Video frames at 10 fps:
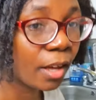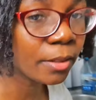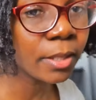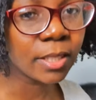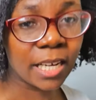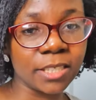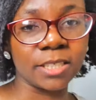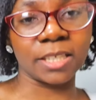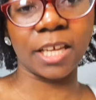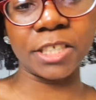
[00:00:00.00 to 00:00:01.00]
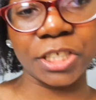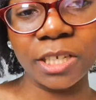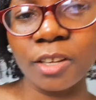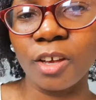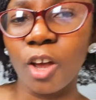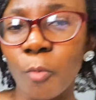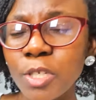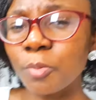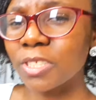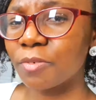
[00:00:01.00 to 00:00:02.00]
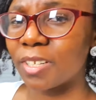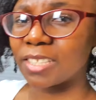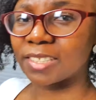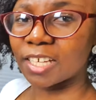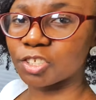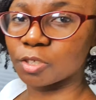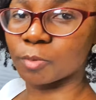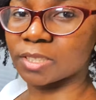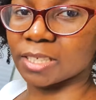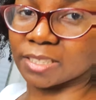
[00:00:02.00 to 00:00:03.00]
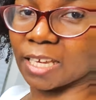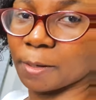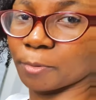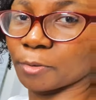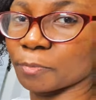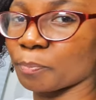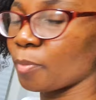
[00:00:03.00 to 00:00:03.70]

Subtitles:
other thing I did in the kitchen, which wasn't really intentional, was this table.